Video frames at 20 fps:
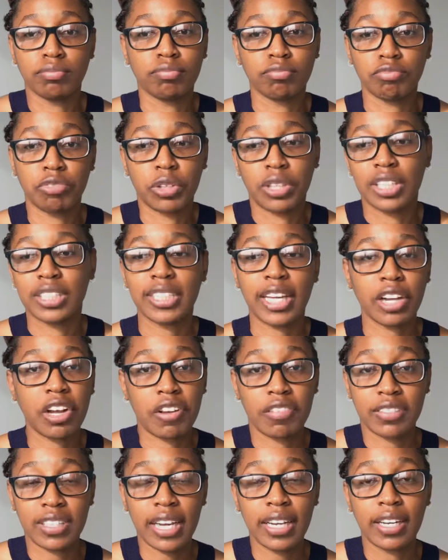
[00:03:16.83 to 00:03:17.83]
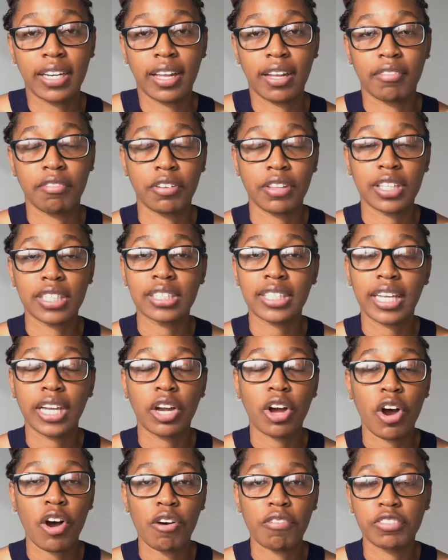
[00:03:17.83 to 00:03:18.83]
for the sake of studying and for the sake
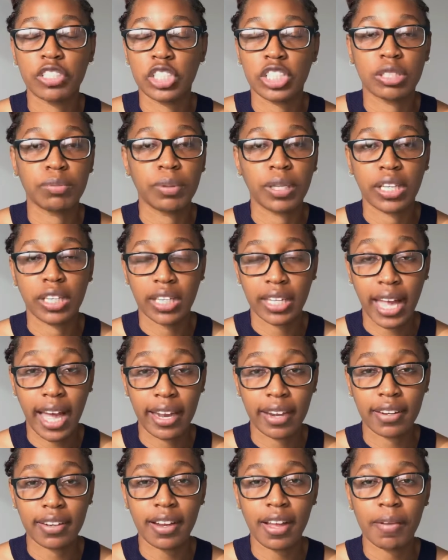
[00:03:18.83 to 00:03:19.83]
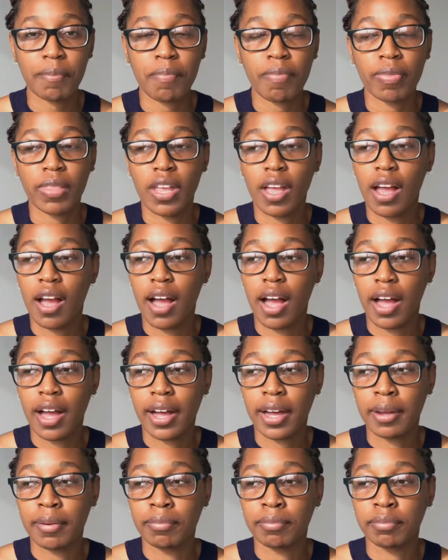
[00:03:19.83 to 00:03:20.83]
of just being in Canada.
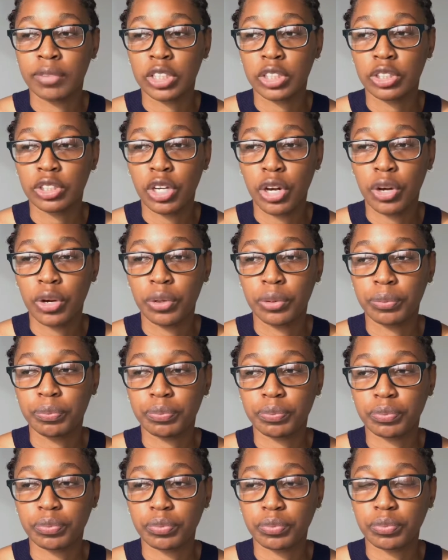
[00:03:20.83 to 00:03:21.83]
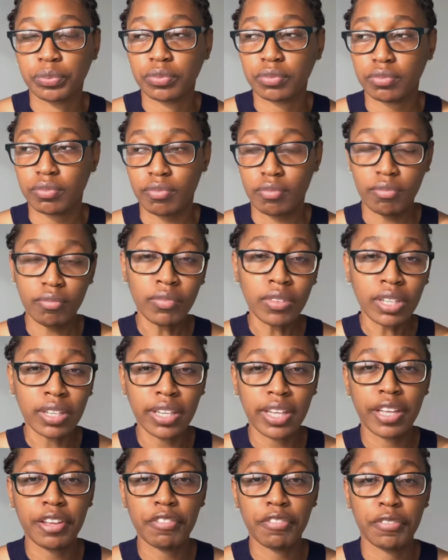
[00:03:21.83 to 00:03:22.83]
So
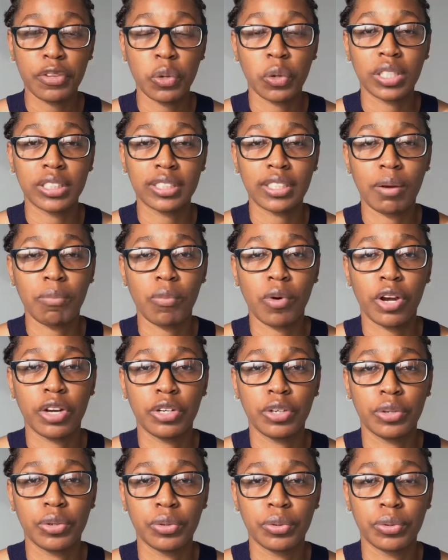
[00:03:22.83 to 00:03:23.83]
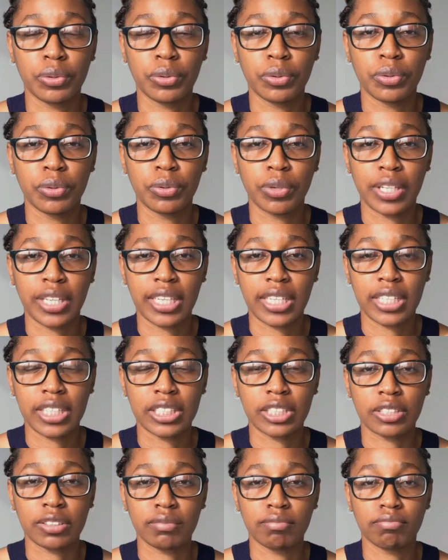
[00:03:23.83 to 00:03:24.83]
if you're someone who is
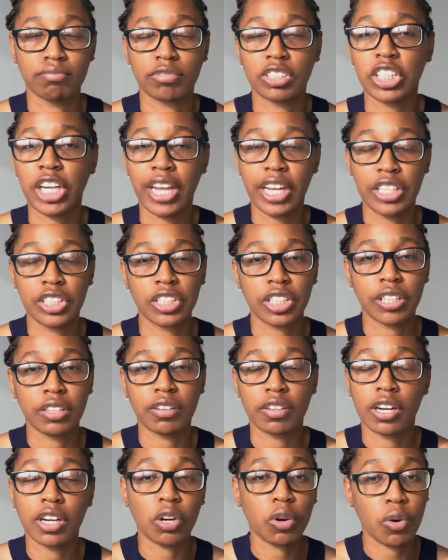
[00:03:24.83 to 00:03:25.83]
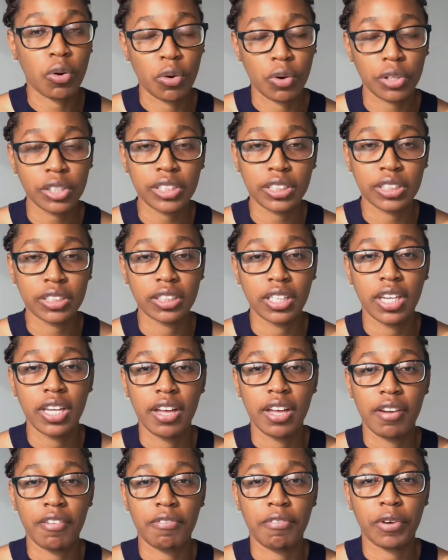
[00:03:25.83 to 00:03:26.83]
changing a course,
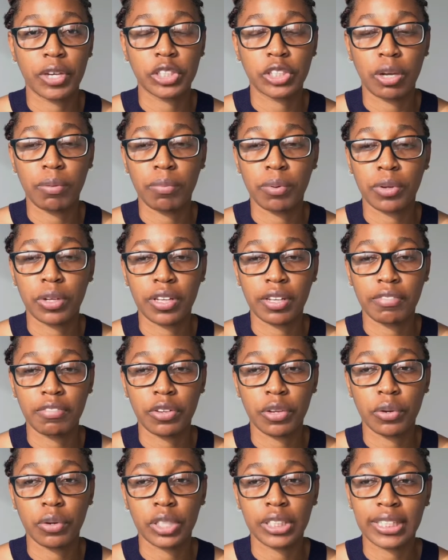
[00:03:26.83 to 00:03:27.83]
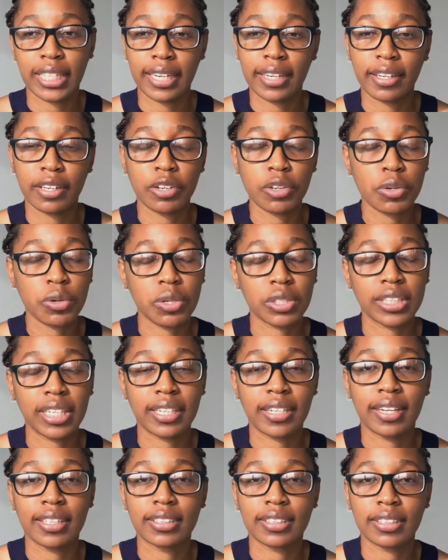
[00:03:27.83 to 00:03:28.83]
for example, if you are studying a course that
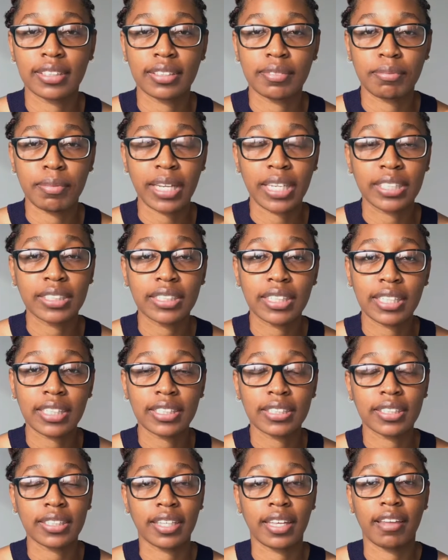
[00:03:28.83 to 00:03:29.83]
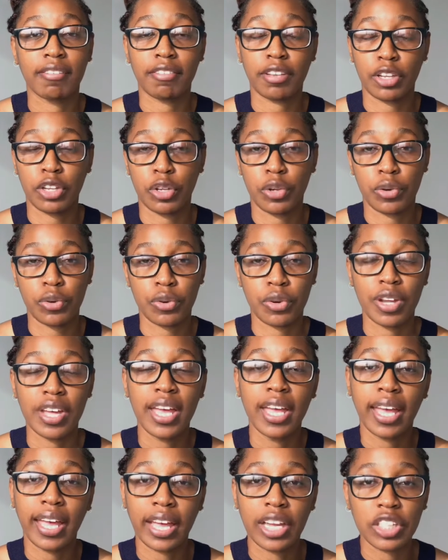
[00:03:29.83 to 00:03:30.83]
doesn't make sense given your
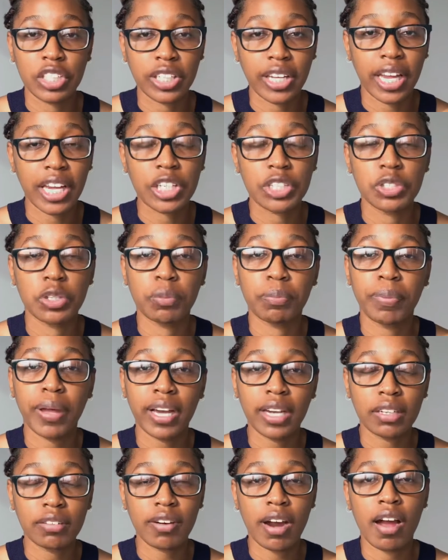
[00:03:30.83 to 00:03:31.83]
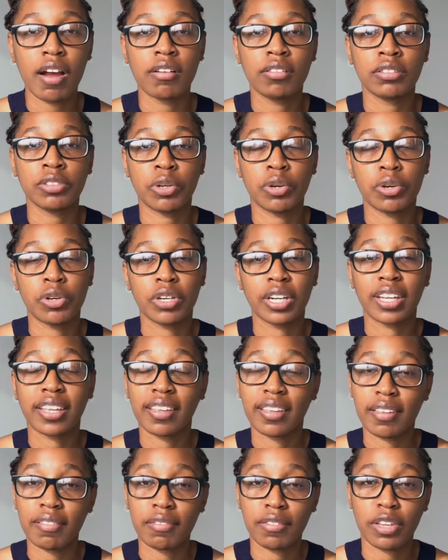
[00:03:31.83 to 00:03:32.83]
educational background or
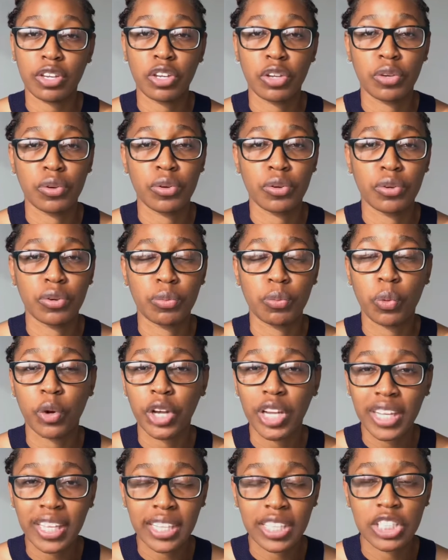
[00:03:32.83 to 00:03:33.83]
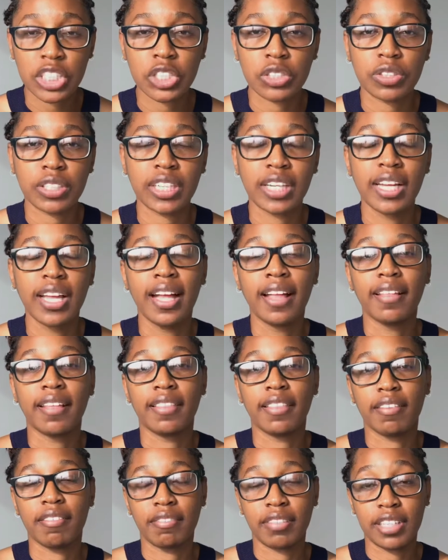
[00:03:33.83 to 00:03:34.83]
given your work history, then
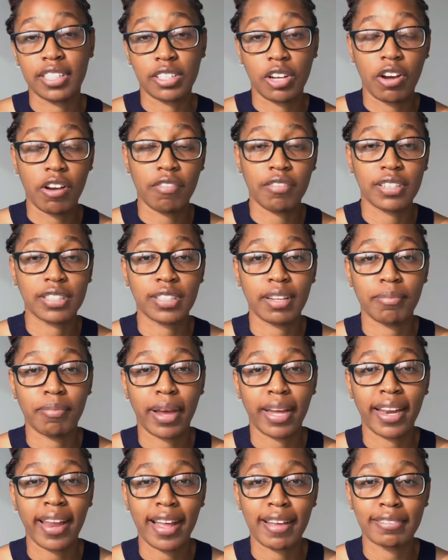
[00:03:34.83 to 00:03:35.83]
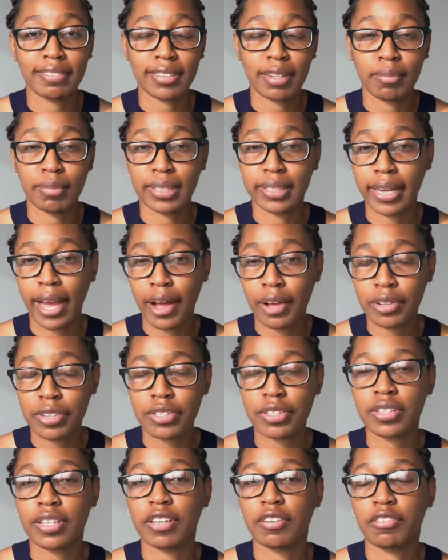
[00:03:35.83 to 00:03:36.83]
the visa officer might have some
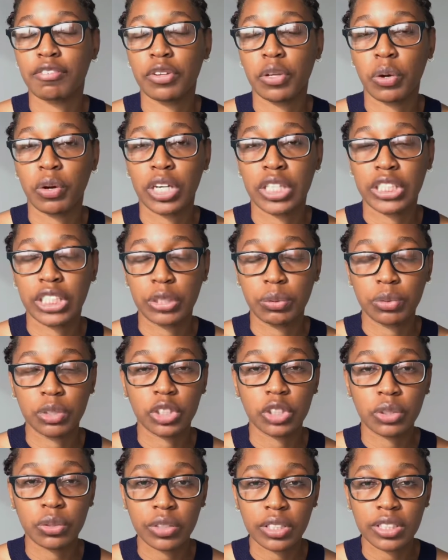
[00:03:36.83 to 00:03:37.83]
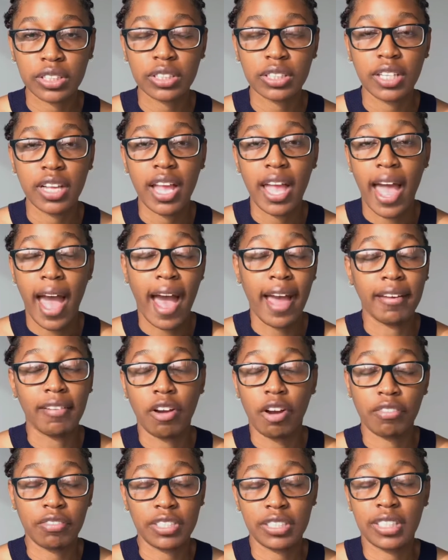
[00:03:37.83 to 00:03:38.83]
doubts if you are a genuine student. And
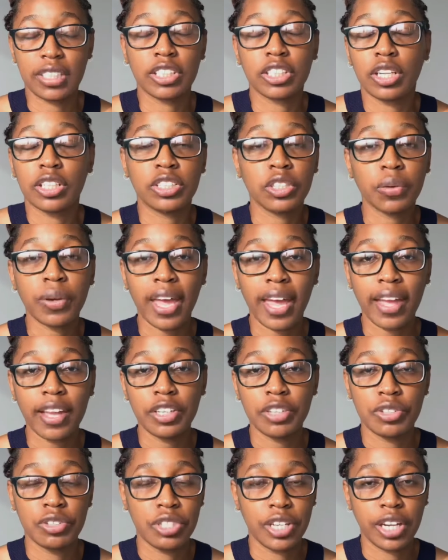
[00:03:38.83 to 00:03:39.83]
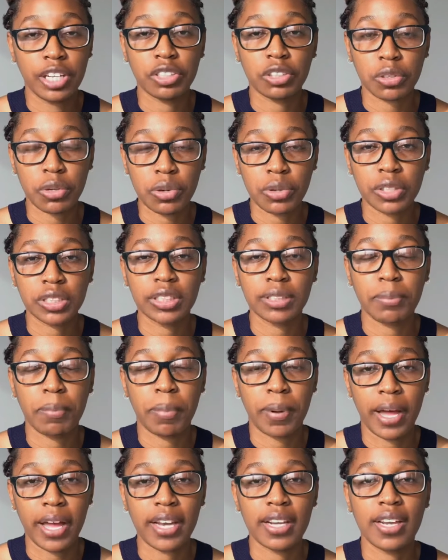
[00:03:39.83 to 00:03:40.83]
obviously it's okay to change course,
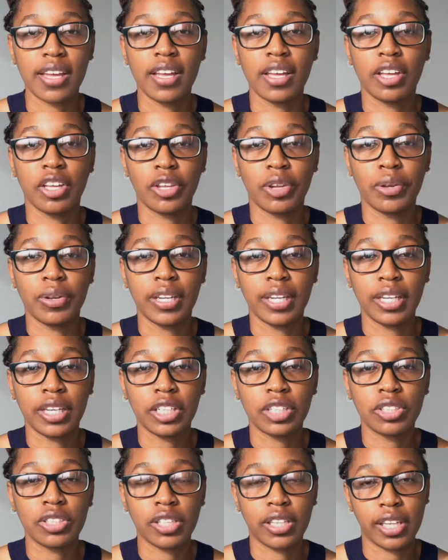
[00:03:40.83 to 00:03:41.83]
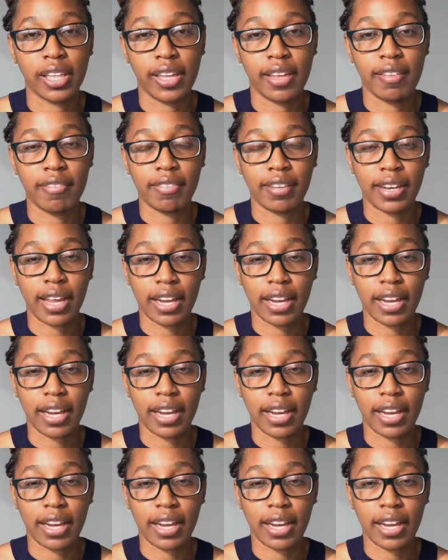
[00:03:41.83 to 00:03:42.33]
but you need to give